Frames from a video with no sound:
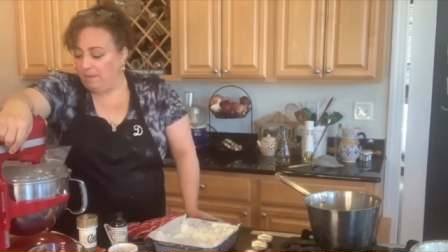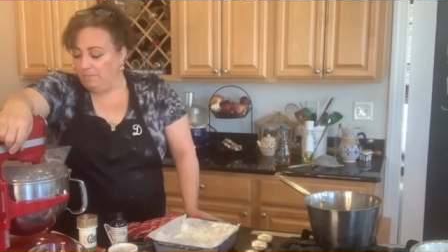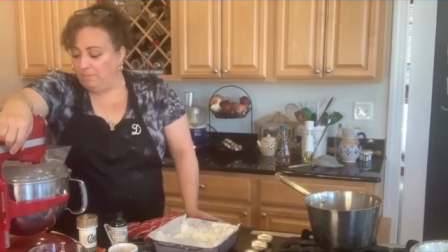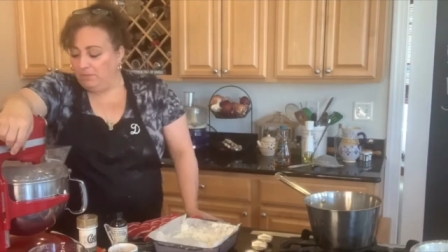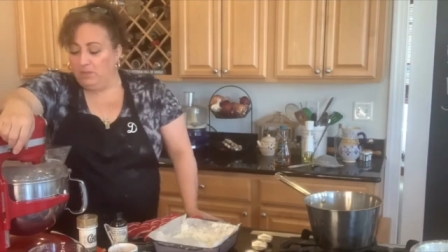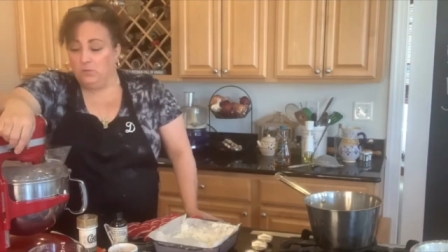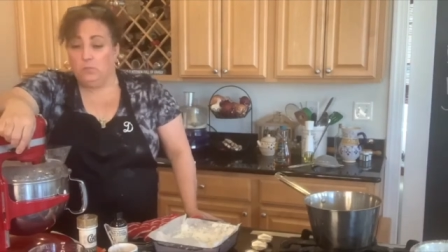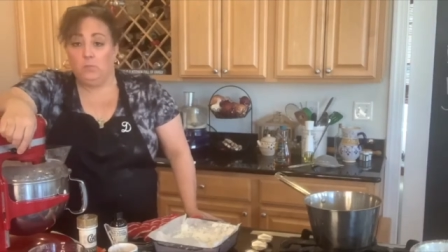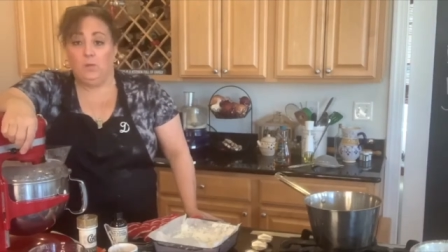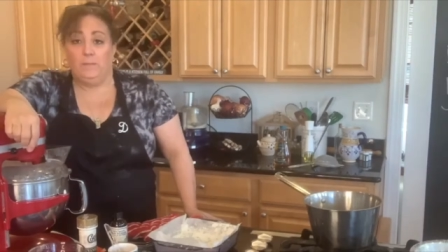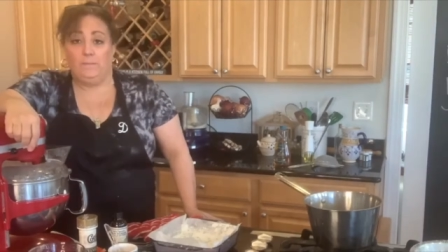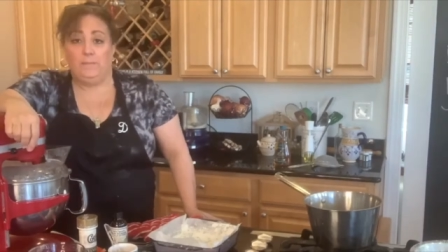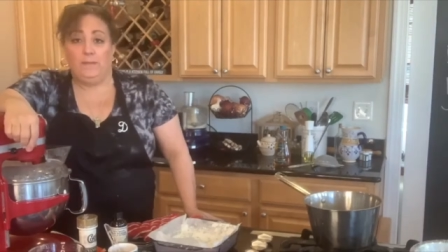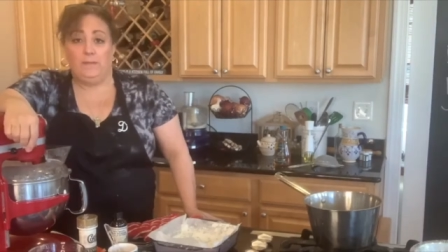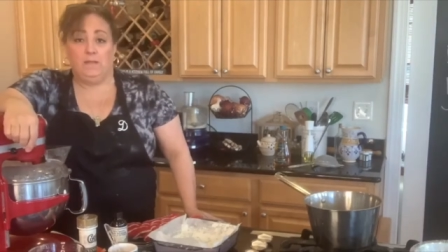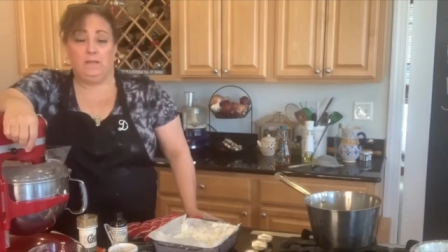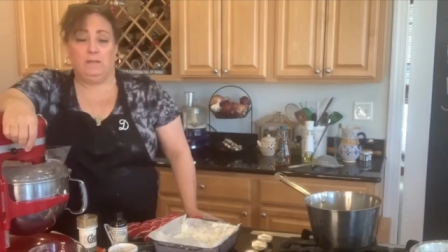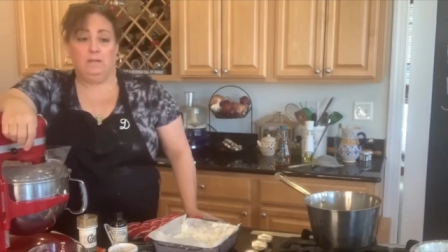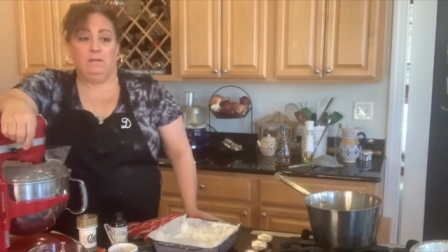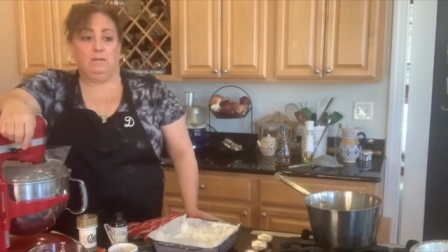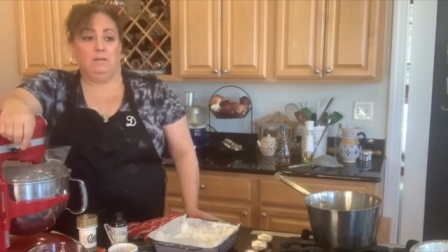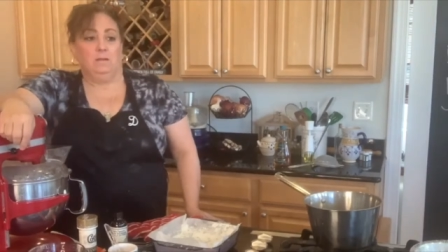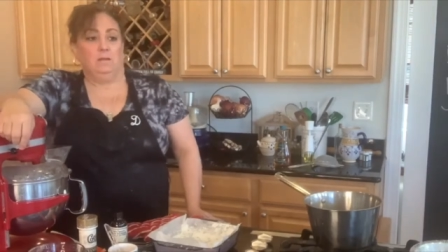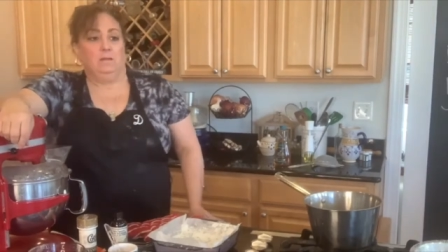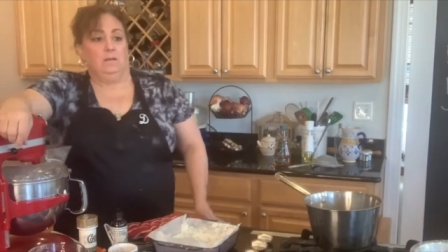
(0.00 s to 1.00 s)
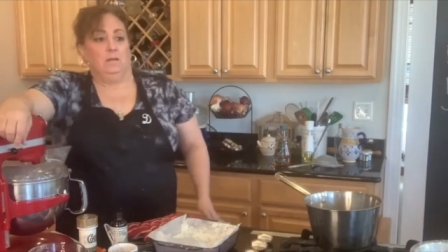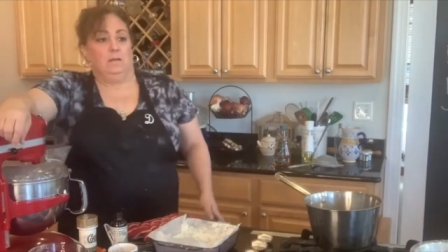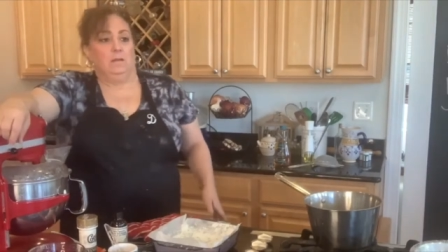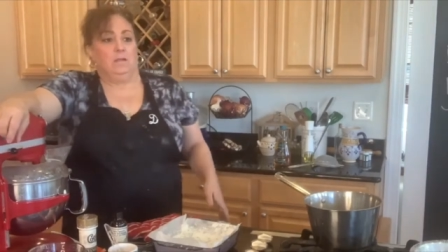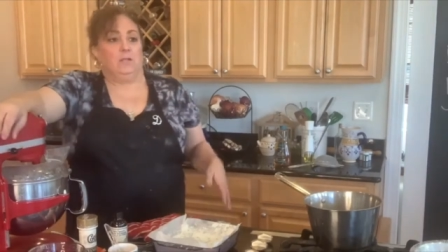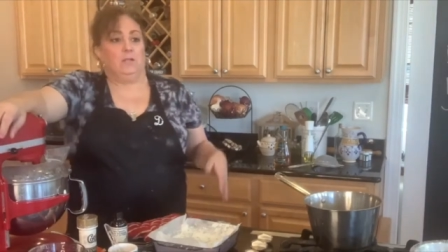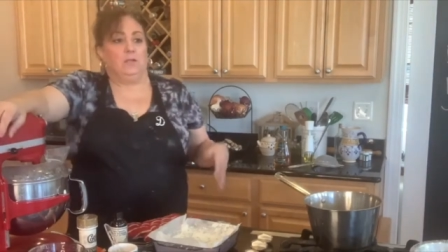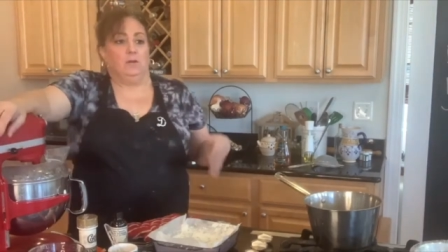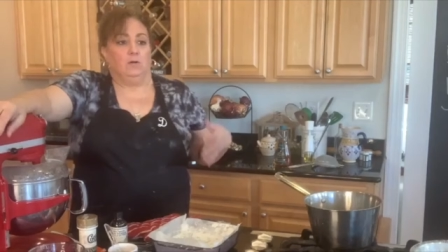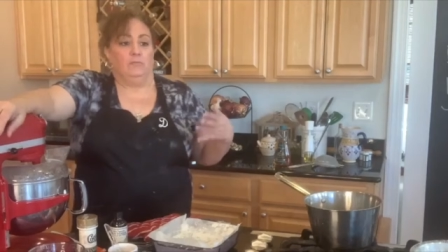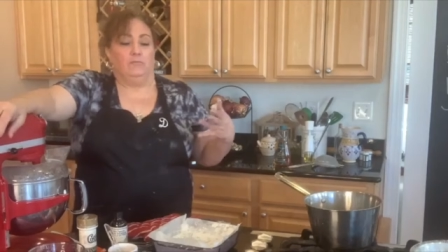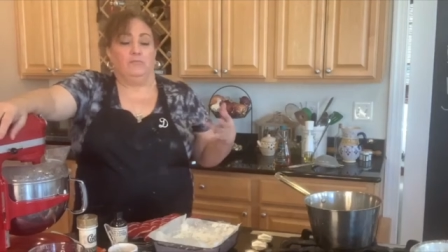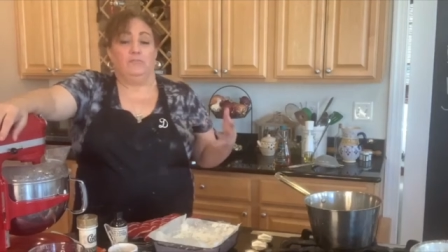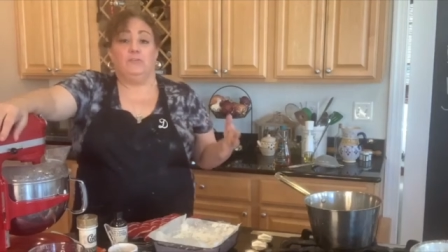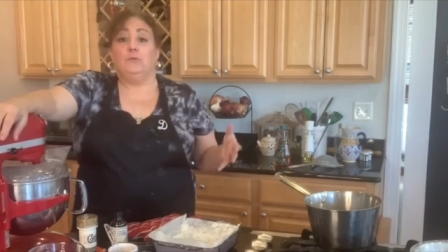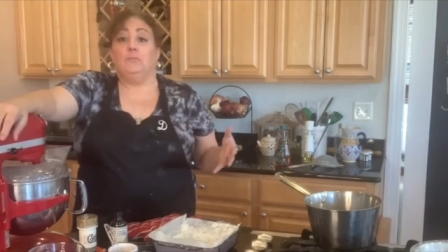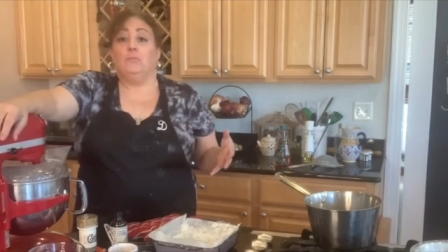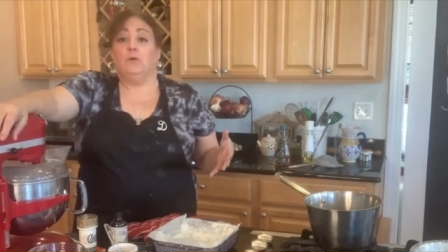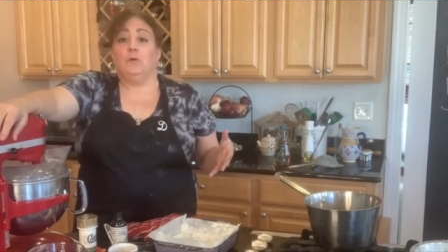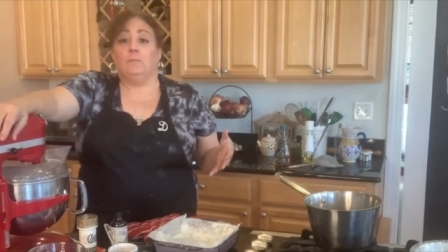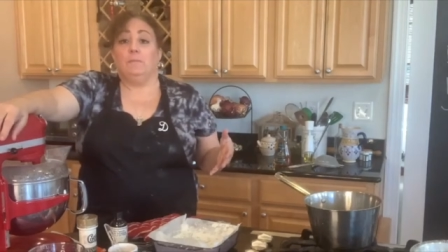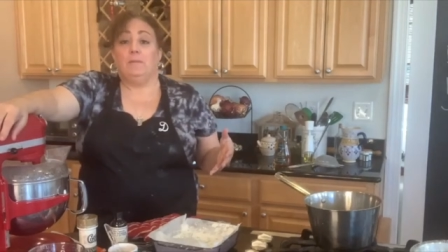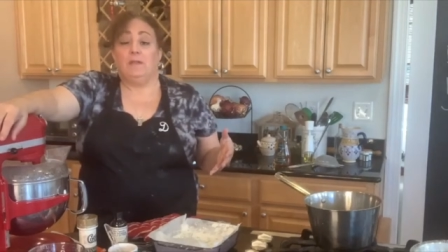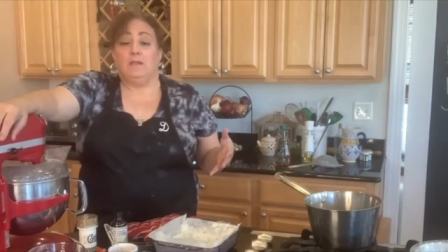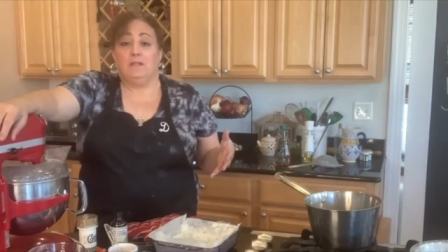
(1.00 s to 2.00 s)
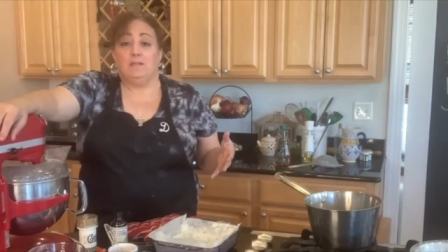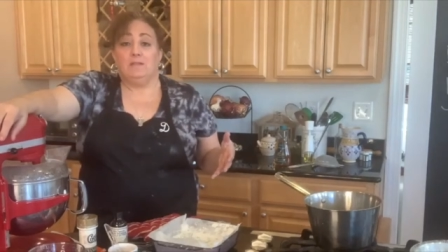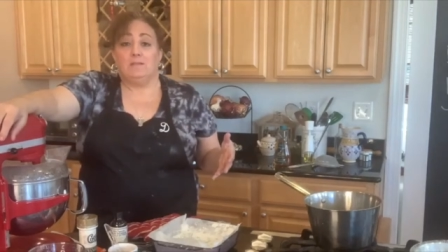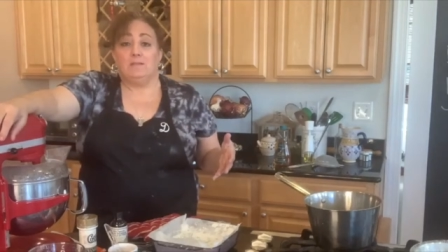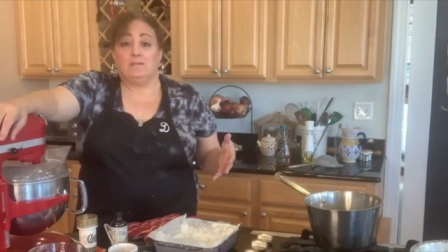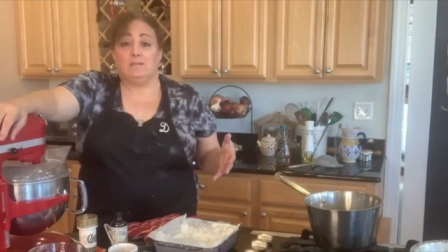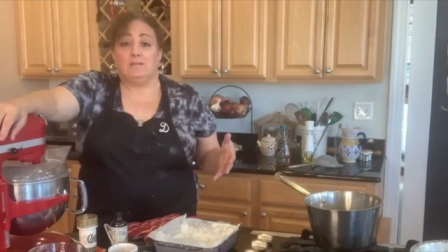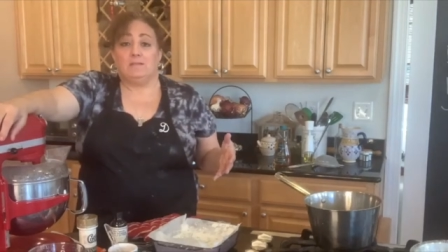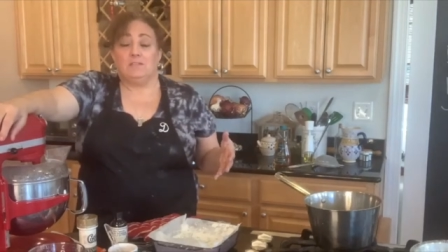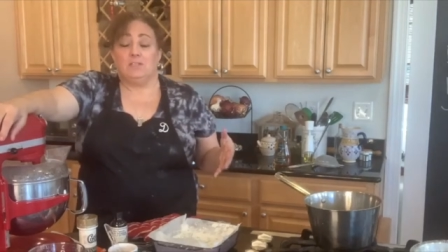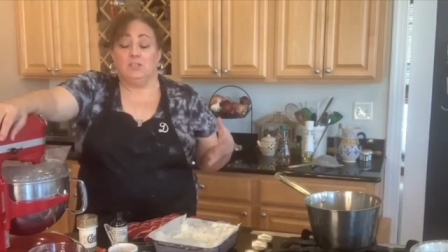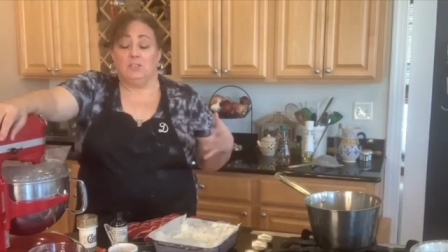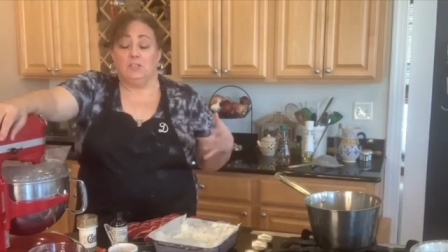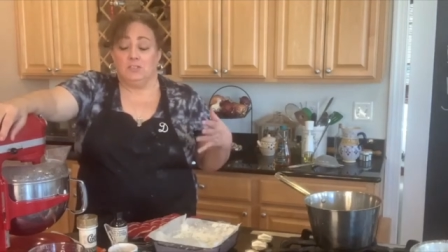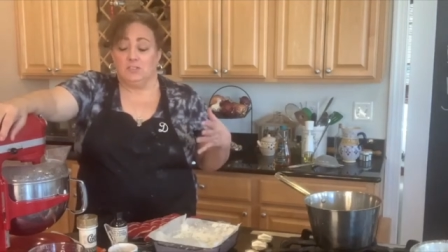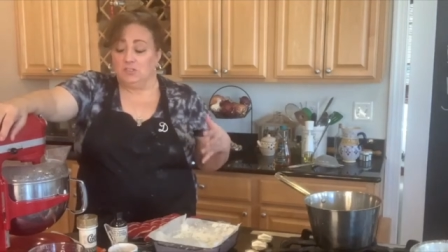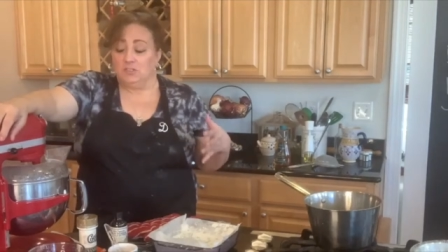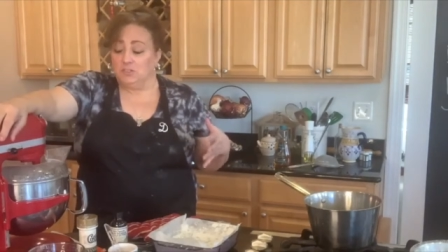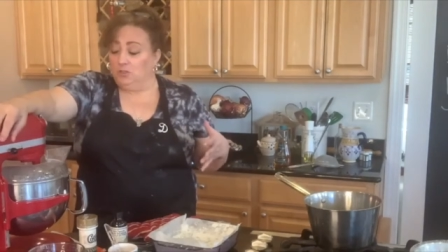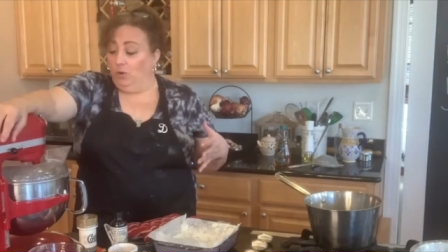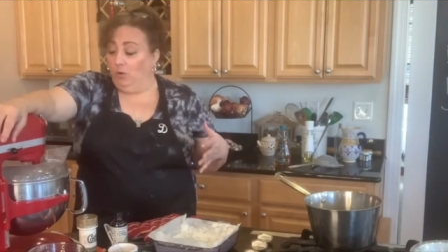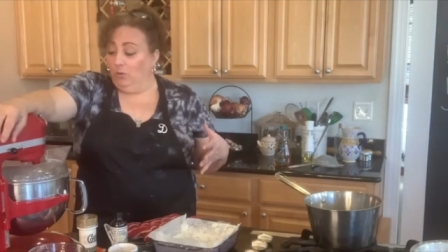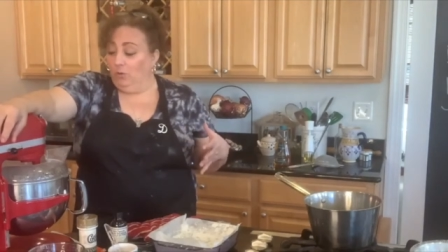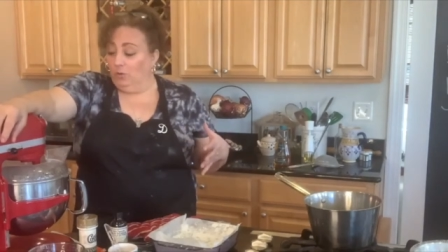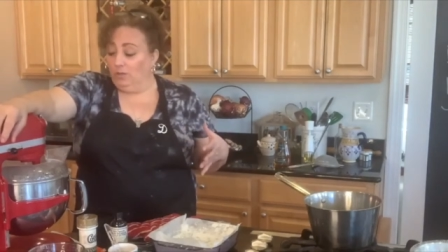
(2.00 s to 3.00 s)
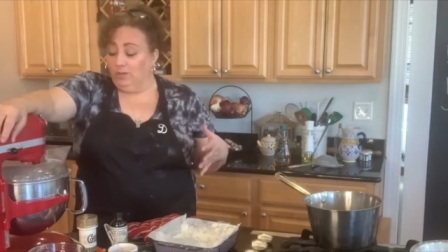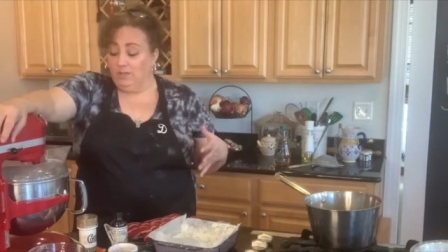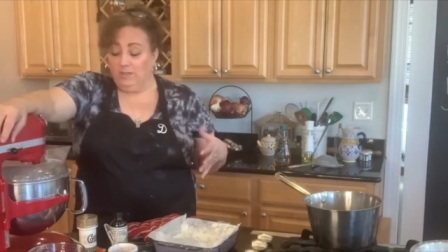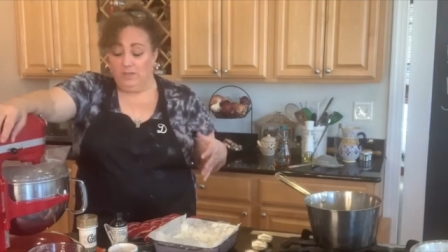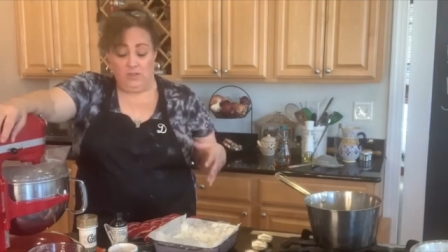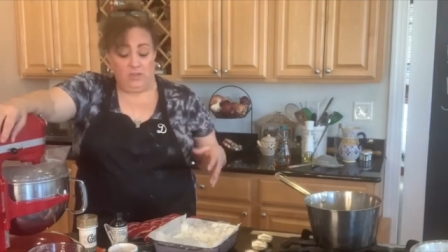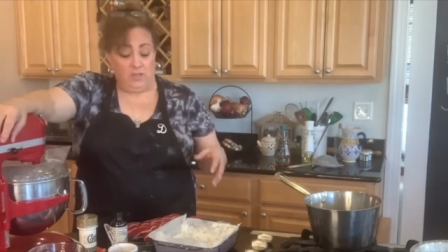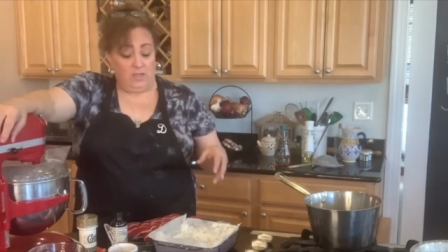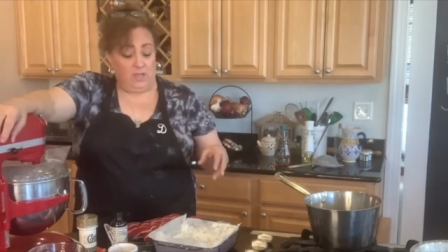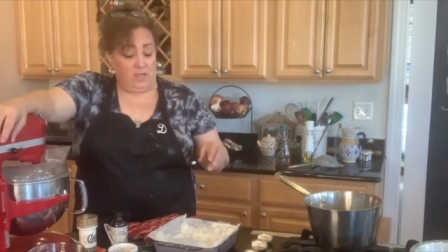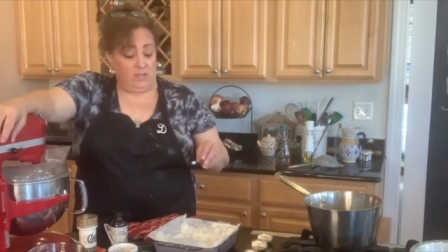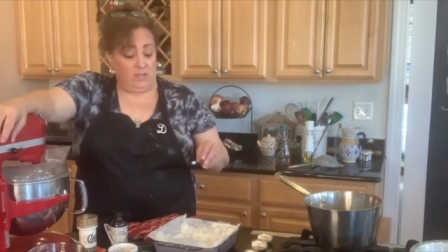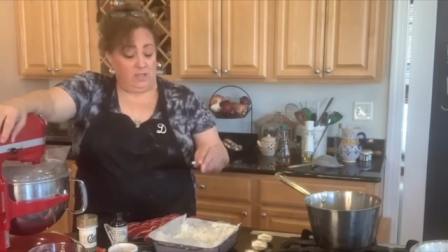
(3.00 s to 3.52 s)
I'm gonna whip it, a few more minutes until it's totally thick,